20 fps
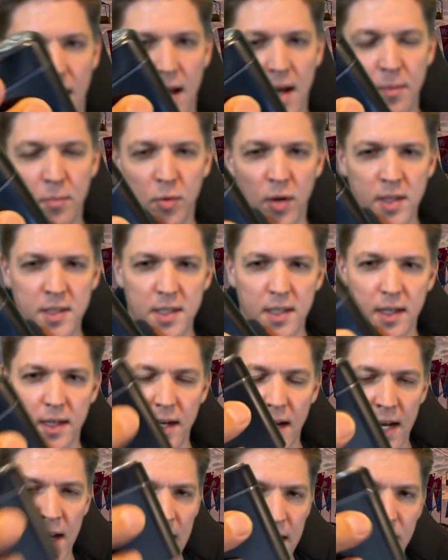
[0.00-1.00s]
I press it,
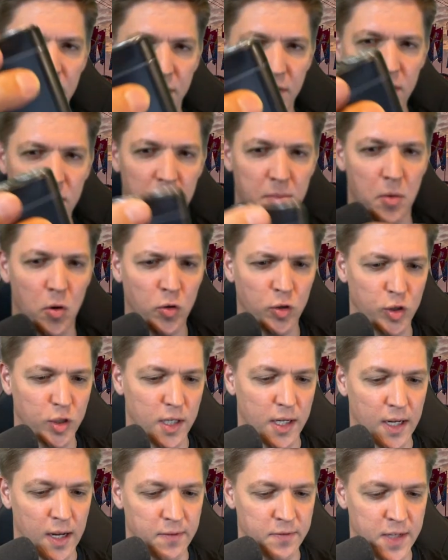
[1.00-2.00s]
and I can feel the motor
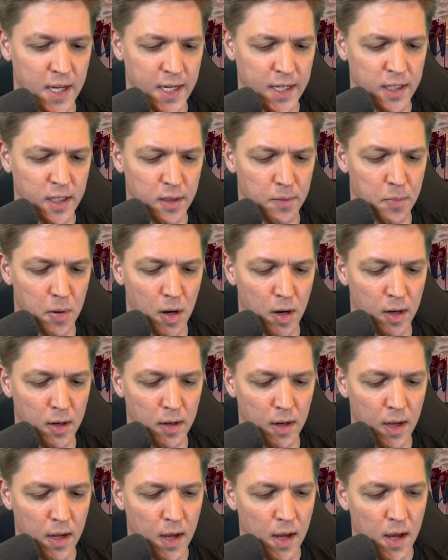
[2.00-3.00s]
shake. I've taken it
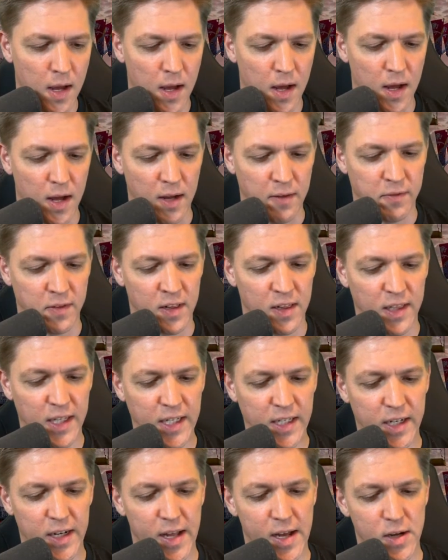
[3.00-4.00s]
apart. I've
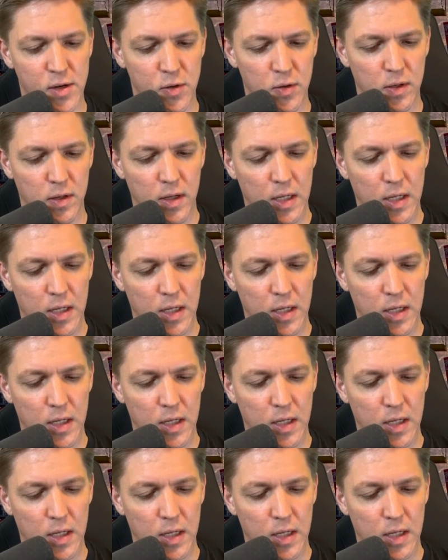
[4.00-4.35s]
cleaned it out.